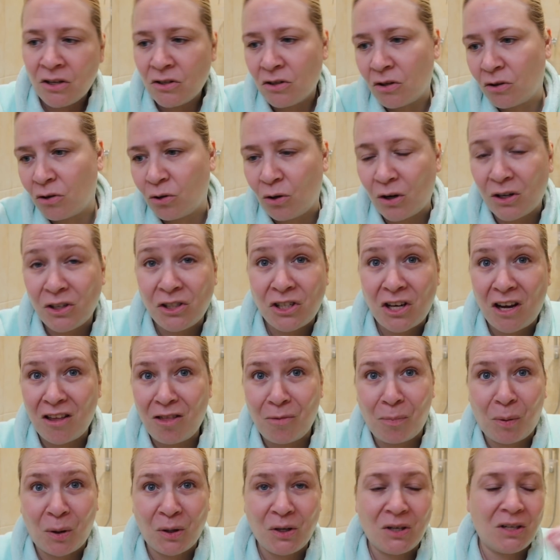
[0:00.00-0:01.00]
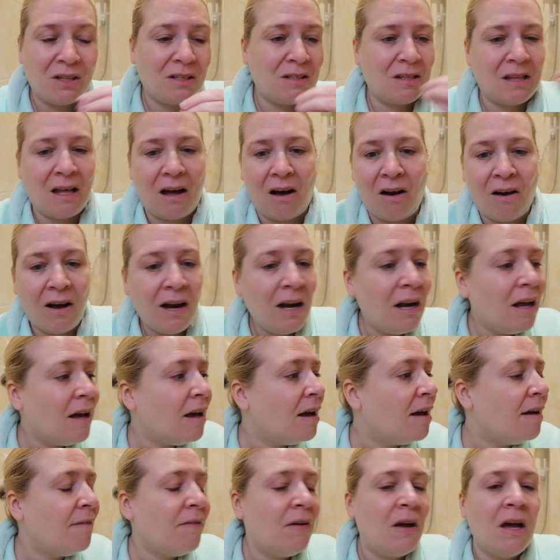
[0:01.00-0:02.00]
So I thought I'd show you the products that I
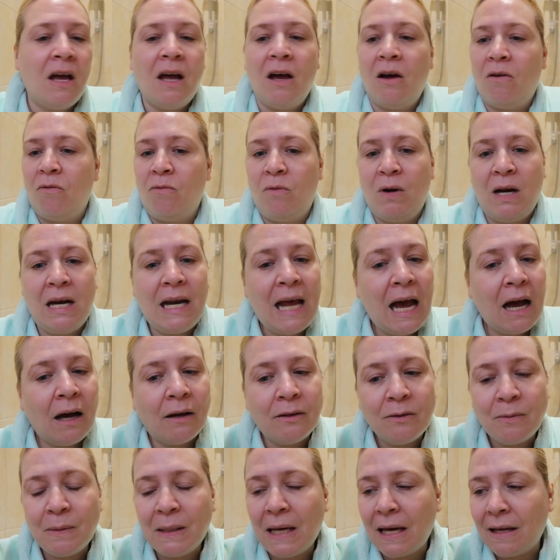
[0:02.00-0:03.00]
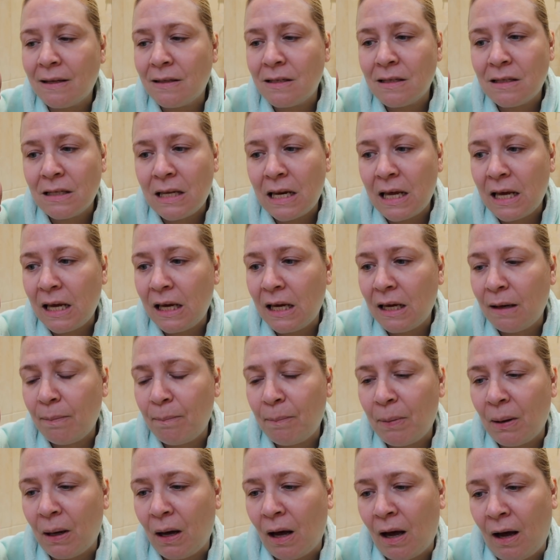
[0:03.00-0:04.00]
love. Really helps me get to
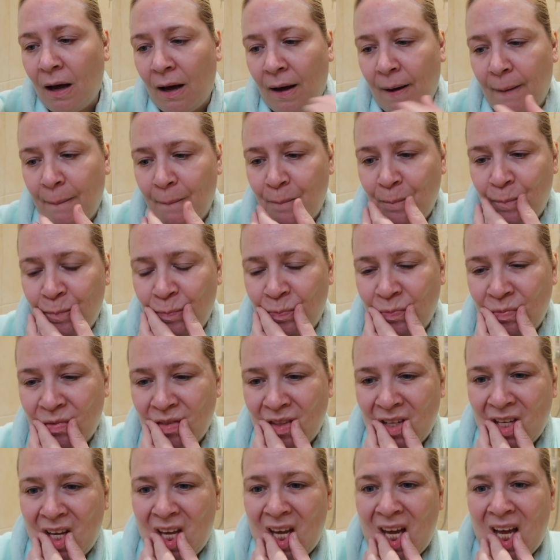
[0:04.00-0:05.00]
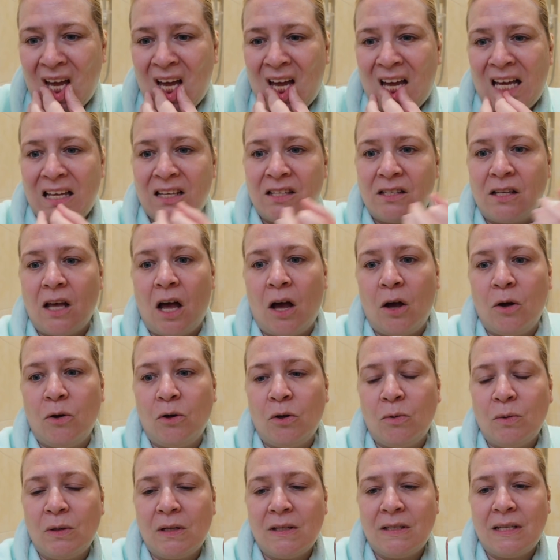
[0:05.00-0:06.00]
sleep. So
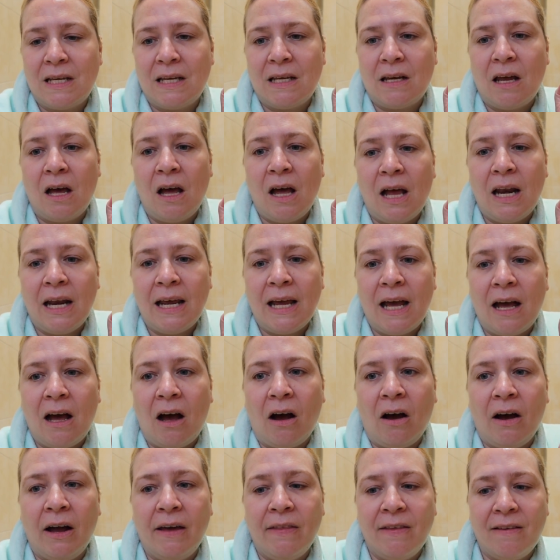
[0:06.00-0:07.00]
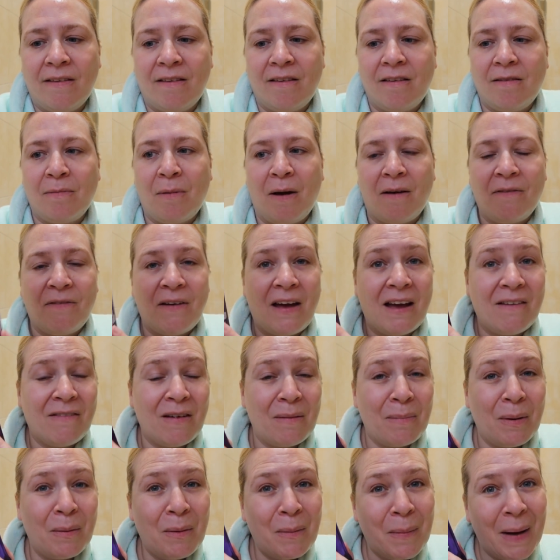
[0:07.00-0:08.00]
you would have seen earlier, this is my
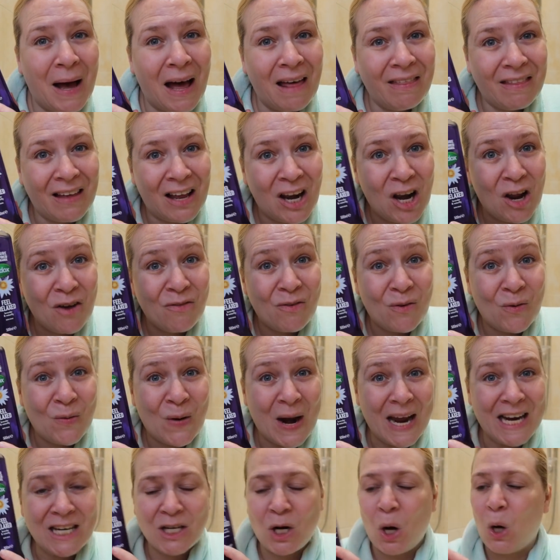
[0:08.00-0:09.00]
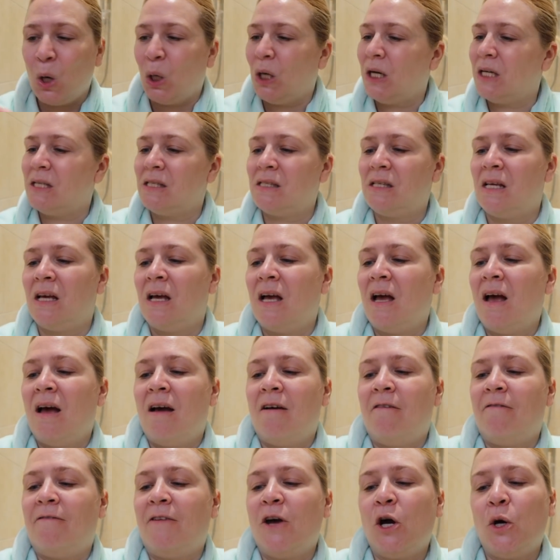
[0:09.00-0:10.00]
favourite bubble bath. I love Radox.
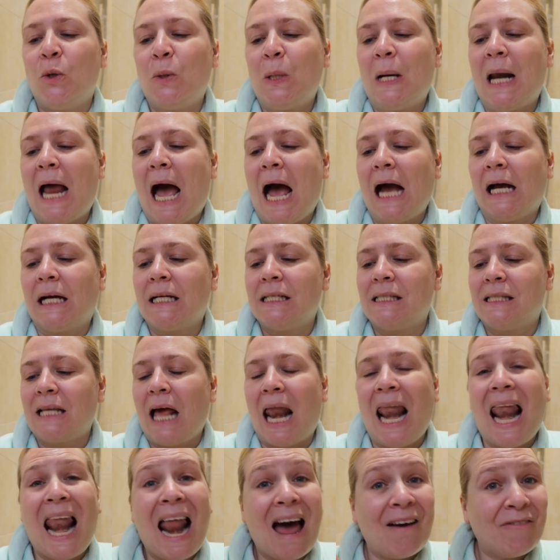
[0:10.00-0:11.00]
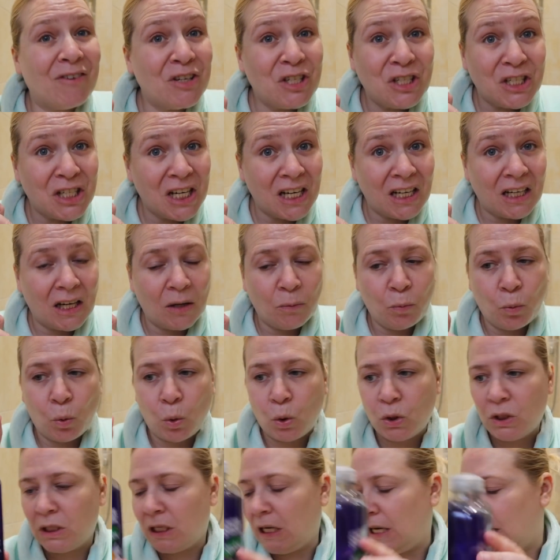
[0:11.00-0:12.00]
Feel relaxed, lavender and
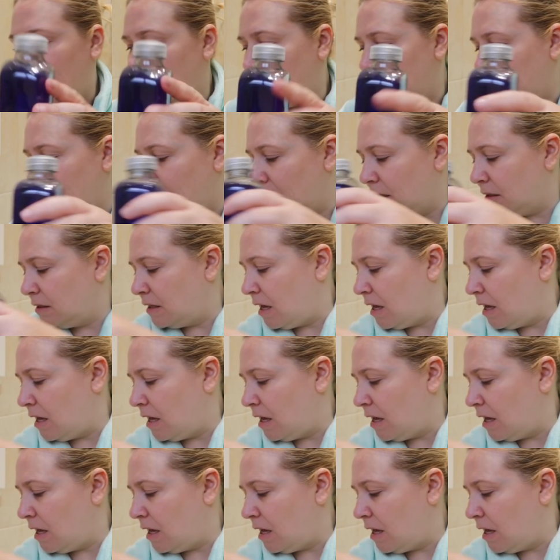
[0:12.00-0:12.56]
water lily.